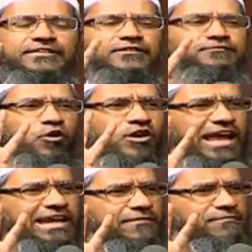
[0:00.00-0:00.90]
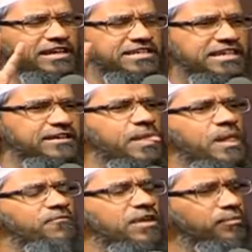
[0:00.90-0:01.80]
in this 4-line
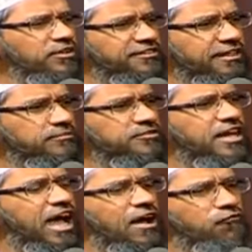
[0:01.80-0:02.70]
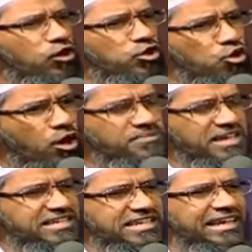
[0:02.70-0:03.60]
definition, we Muslims have got no
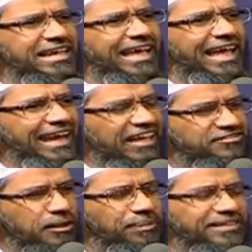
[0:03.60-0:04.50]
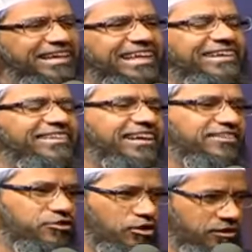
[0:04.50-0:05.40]
objection in accepting that candidate as